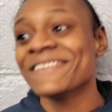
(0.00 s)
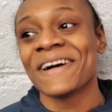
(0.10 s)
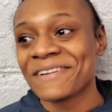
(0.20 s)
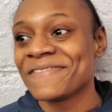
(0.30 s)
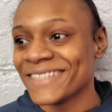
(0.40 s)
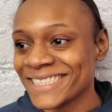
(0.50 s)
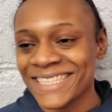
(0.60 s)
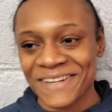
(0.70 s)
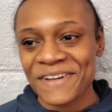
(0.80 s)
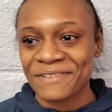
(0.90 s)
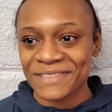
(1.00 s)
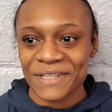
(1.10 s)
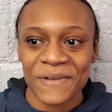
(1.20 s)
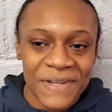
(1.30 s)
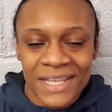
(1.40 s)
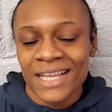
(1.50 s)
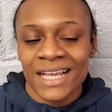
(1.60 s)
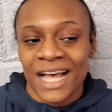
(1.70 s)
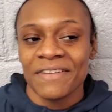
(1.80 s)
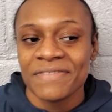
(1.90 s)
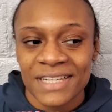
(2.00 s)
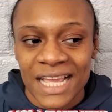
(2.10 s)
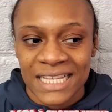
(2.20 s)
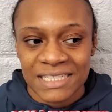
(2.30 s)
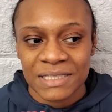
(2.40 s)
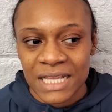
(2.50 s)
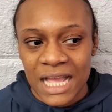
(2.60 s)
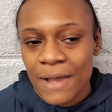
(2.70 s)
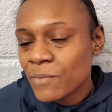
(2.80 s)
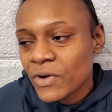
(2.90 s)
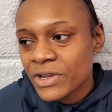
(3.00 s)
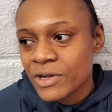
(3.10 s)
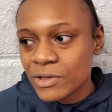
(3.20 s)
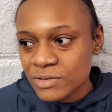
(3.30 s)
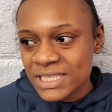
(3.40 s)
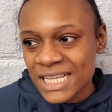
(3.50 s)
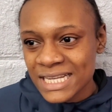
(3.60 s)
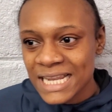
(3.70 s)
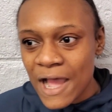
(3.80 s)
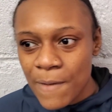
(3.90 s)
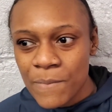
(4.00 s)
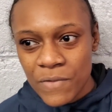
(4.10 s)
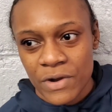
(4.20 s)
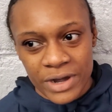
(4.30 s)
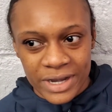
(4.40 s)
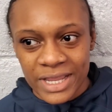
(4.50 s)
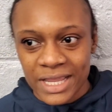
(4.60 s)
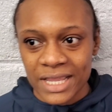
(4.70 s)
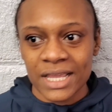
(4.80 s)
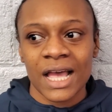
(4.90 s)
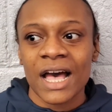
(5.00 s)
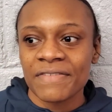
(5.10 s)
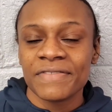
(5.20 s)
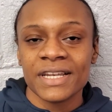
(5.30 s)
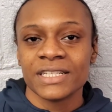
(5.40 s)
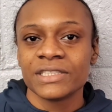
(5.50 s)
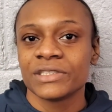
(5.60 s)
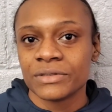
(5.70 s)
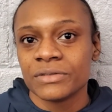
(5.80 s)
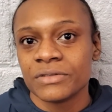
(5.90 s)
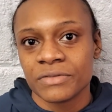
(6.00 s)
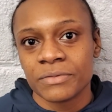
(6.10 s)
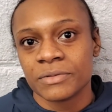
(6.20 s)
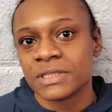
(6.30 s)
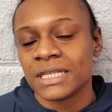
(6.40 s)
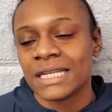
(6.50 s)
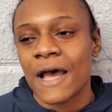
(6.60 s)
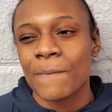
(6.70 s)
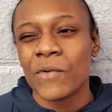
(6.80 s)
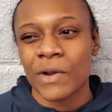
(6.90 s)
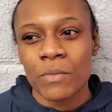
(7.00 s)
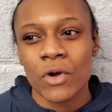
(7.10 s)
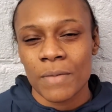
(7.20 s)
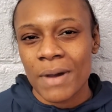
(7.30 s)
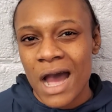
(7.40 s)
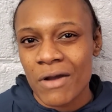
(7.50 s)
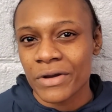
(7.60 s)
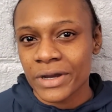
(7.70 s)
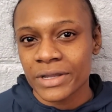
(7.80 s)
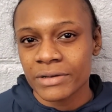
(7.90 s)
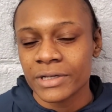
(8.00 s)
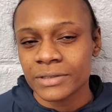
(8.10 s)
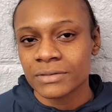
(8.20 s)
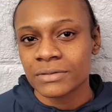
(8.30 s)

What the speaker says: You gotta finish that off. So I feel like I'm working on sitting down more, and I feel it too. Sitting down more and more power, you know?